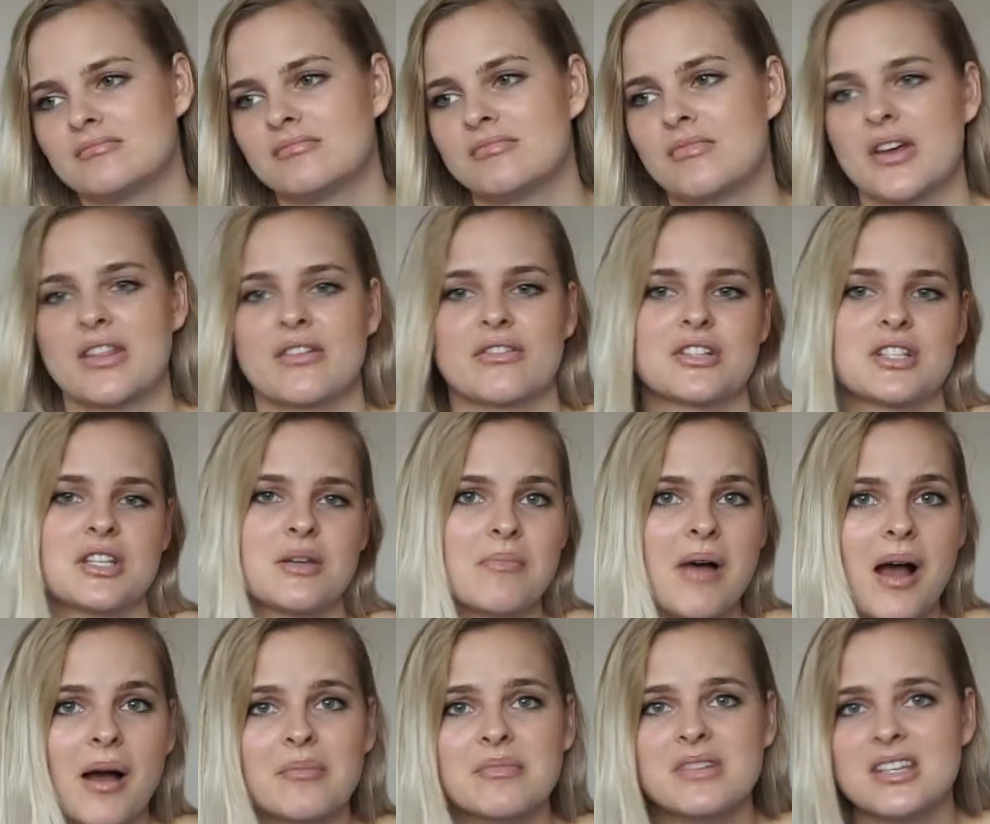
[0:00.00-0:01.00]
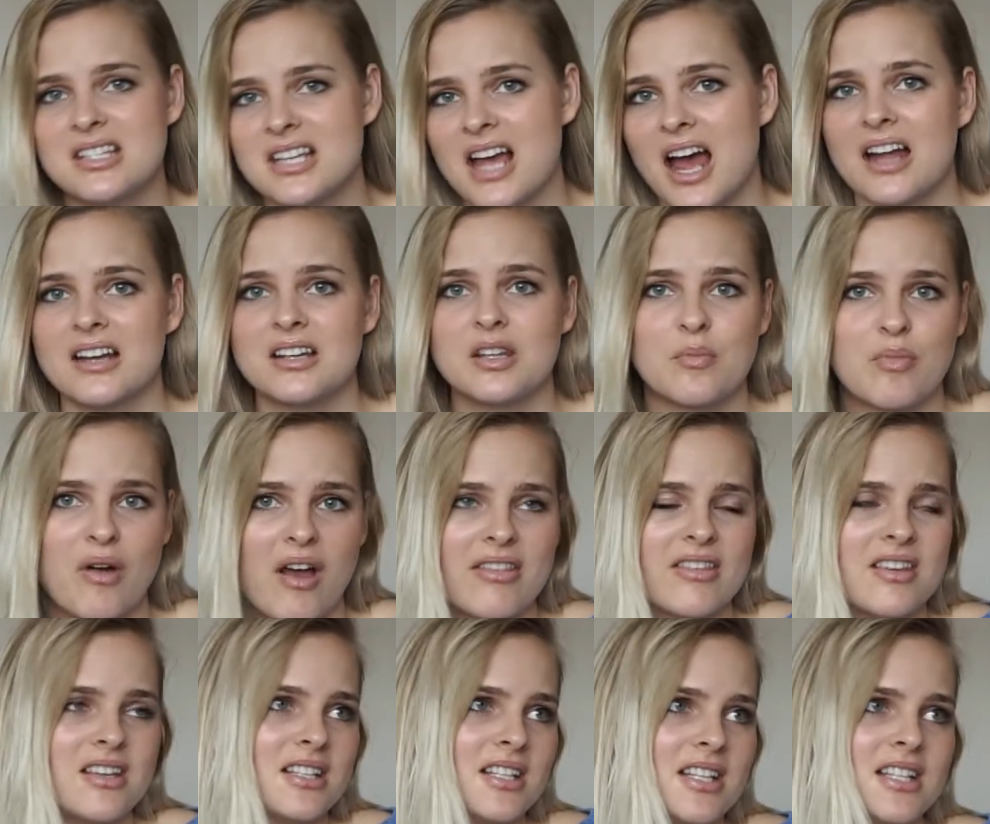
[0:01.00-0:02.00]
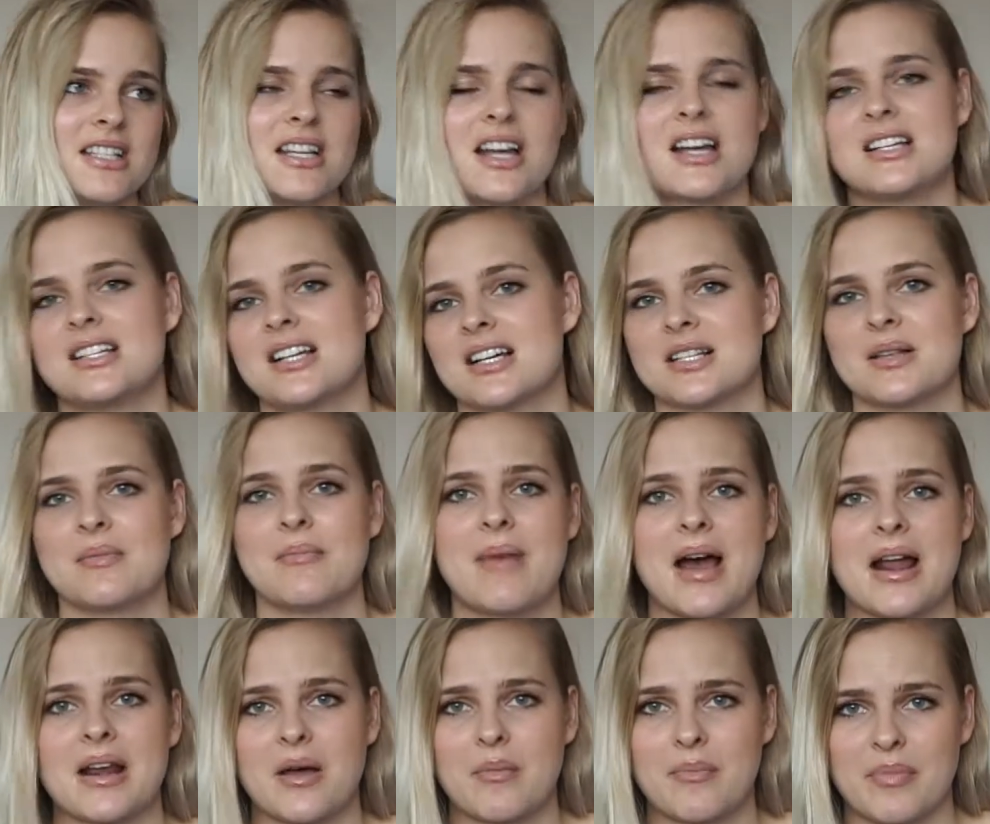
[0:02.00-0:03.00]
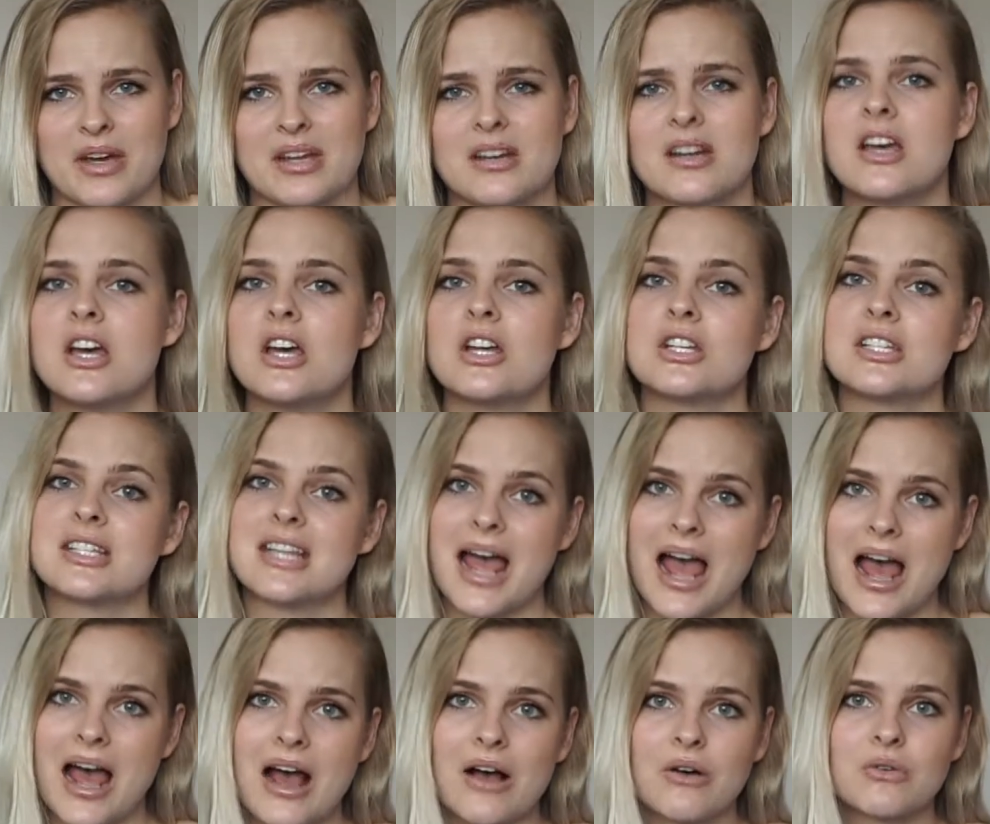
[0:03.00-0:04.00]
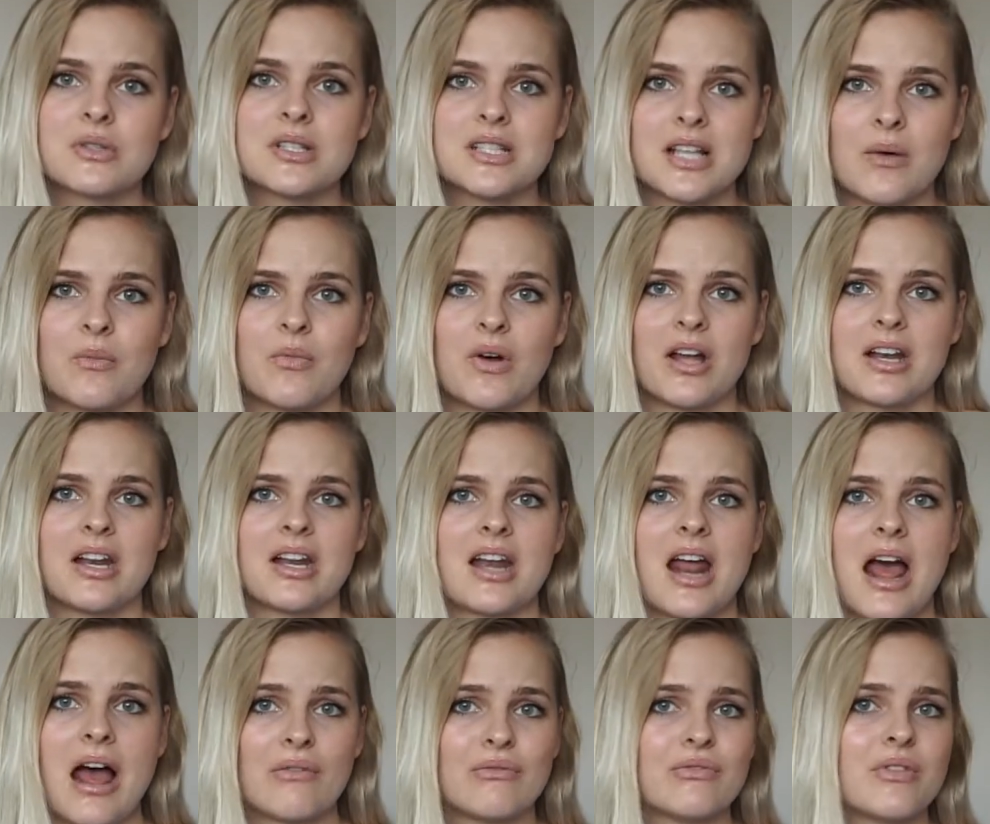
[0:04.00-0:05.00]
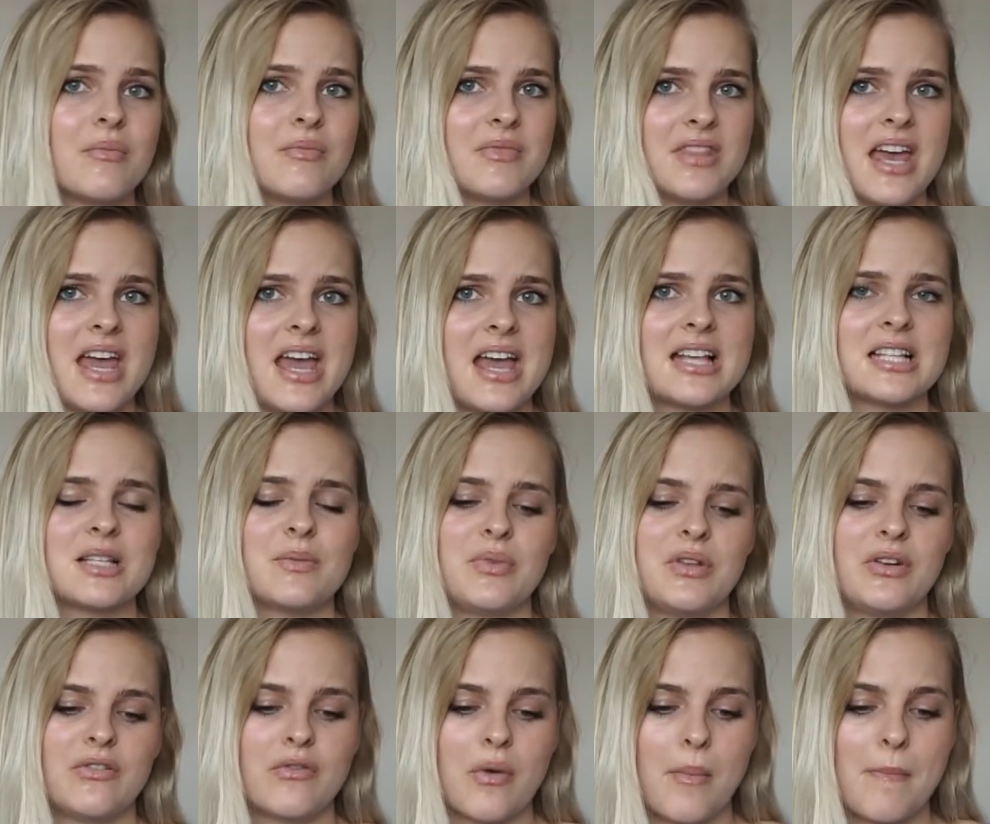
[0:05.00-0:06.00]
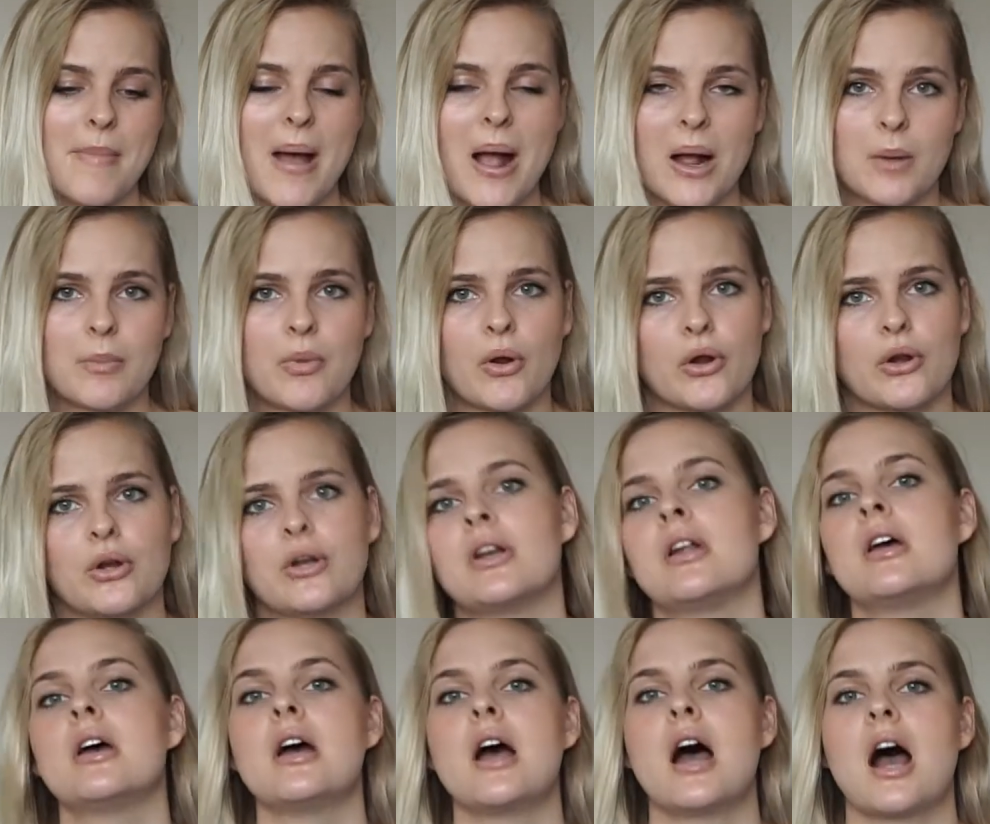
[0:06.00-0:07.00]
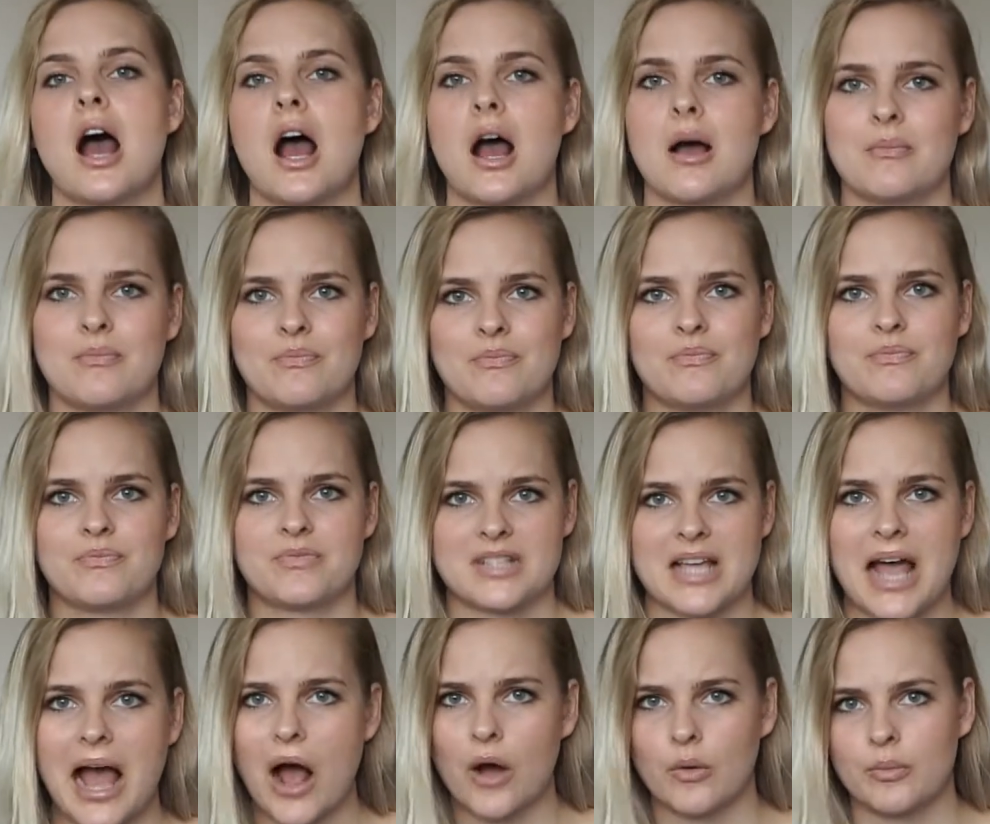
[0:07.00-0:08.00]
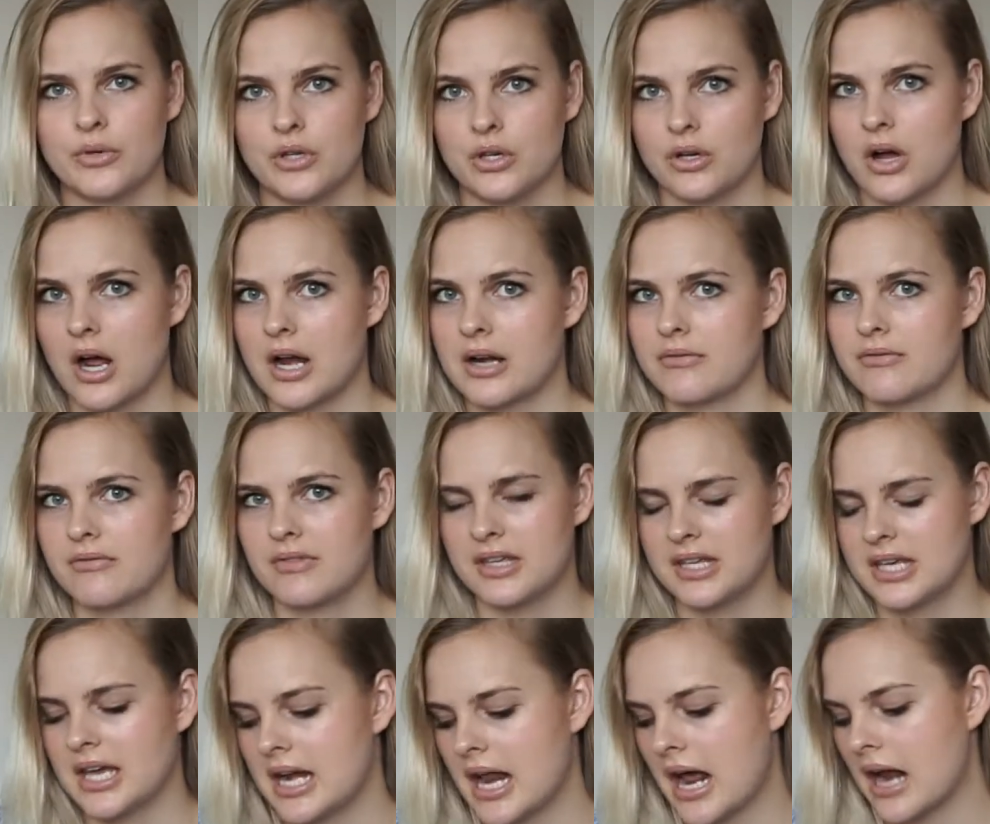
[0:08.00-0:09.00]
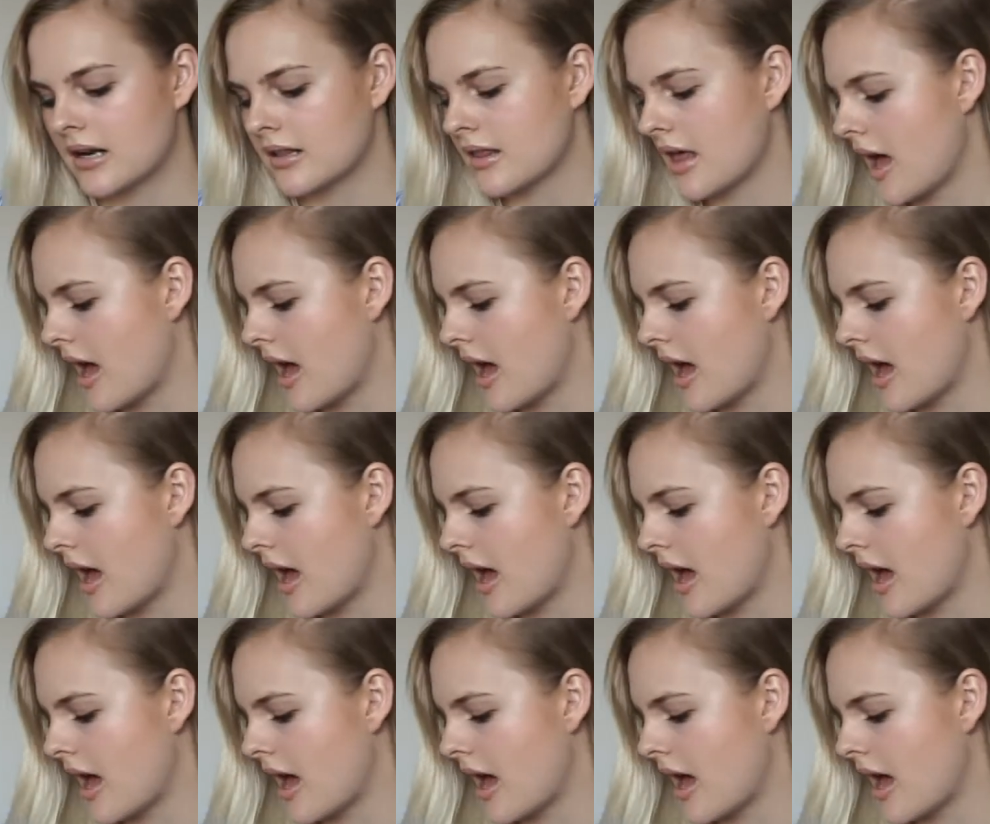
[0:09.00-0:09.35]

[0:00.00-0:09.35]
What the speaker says: Whether it's your mum, your dad, your brother, your sister, it doesn't matter, but tell someone and have them there as a bit of a backbone to help you kind of get out of that